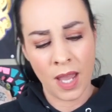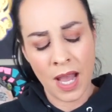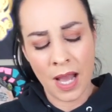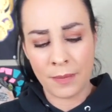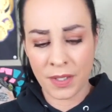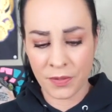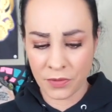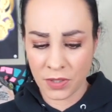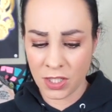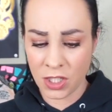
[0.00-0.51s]
I'm
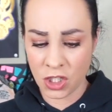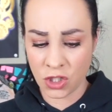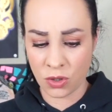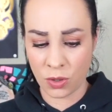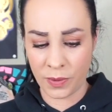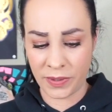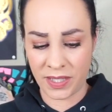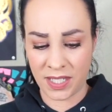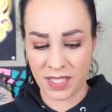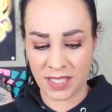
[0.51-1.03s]
not really sure
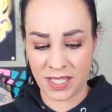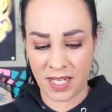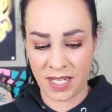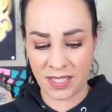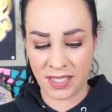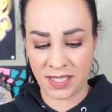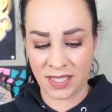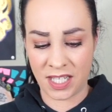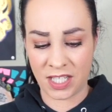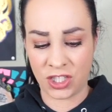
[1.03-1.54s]
what this is.
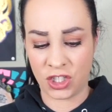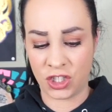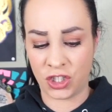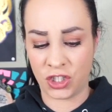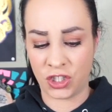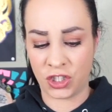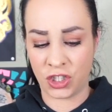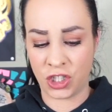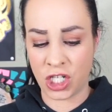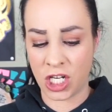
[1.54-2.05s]
It says
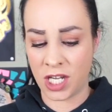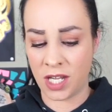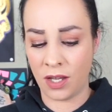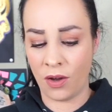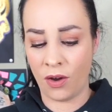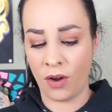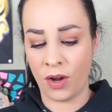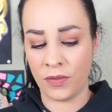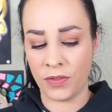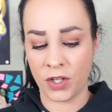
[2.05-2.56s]
G
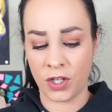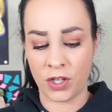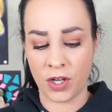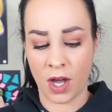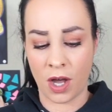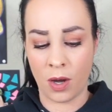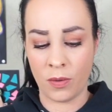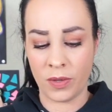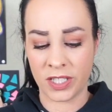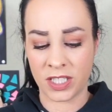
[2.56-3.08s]
on the
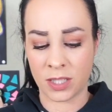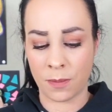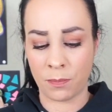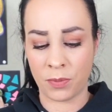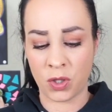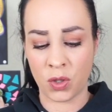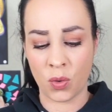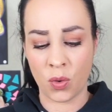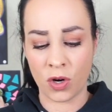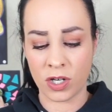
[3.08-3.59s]
go. It's a
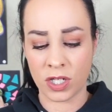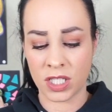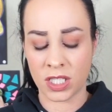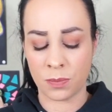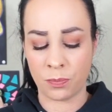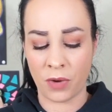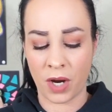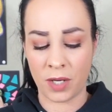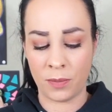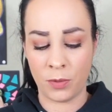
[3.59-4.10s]
pure,
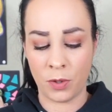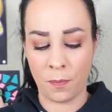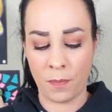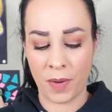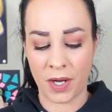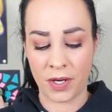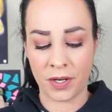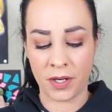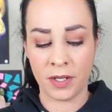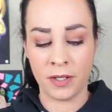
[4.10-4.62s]
spreadable
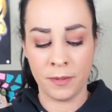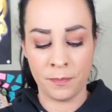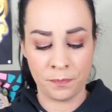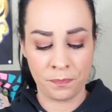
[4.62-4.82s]
butter.